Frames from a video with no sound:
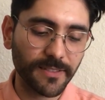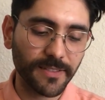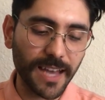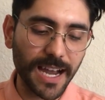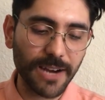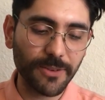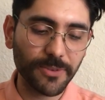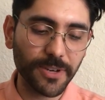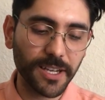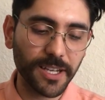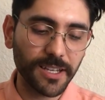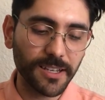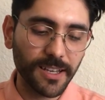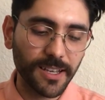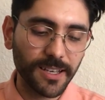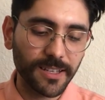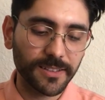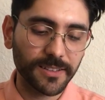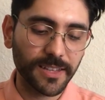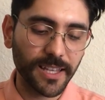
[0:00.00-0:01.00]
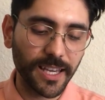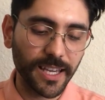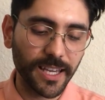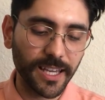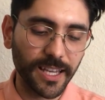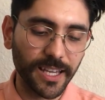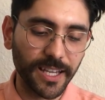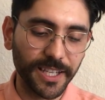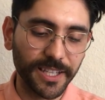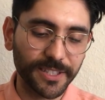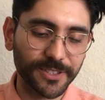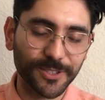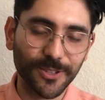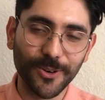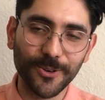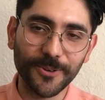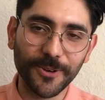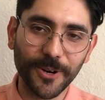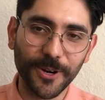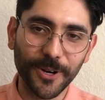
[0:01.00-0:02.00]
That way they
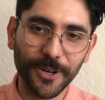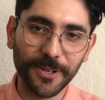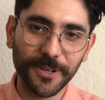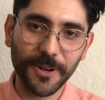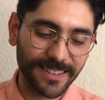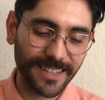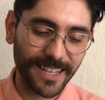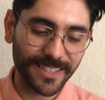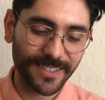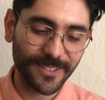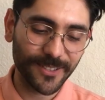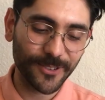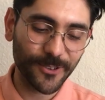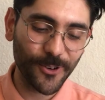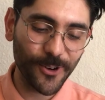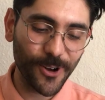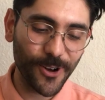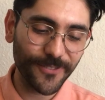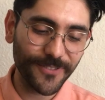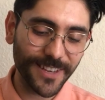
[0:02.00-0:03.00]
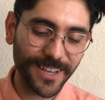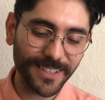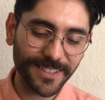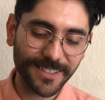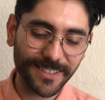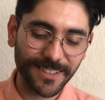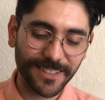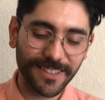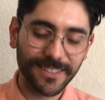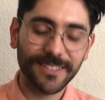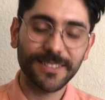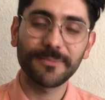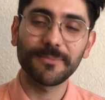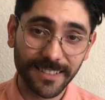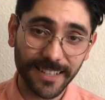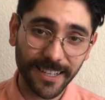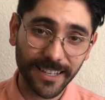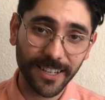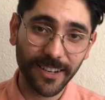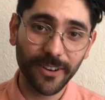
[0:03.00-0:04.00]
don't hurt. That's the goal of this, to
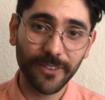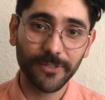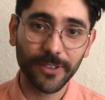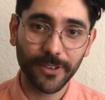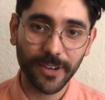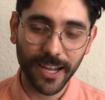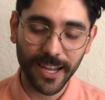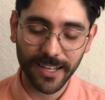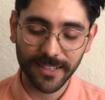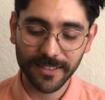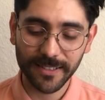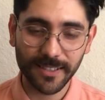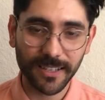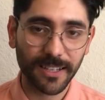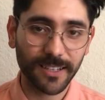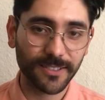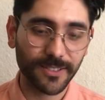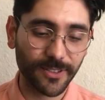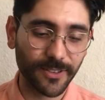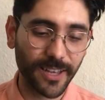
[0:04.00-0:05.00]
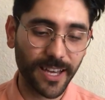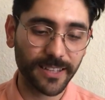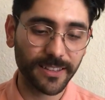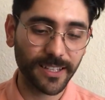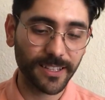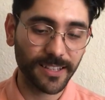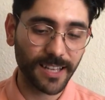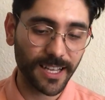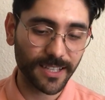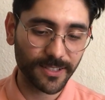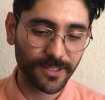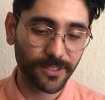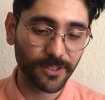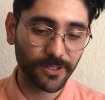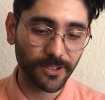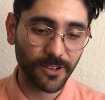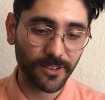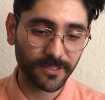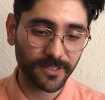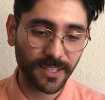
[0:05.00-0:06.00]
take care of your hands so that they last you
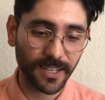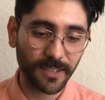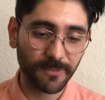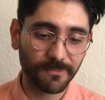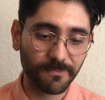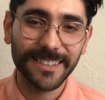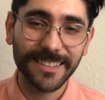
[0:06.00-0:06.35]
a long time.